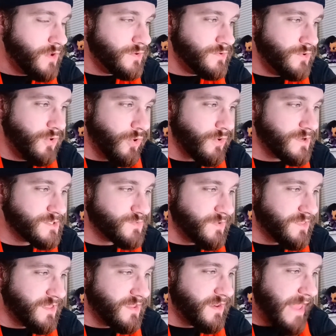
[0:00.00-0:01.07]
New York is
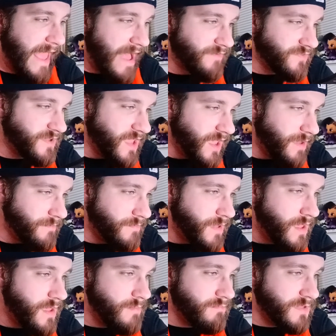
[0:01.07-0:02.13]
within a half a game.
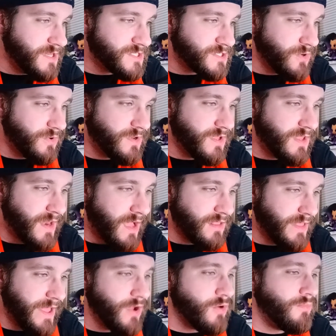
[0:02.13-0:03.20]
Minnesota and
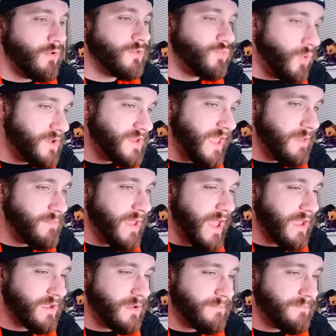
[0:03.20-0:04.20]
LA are both one game back.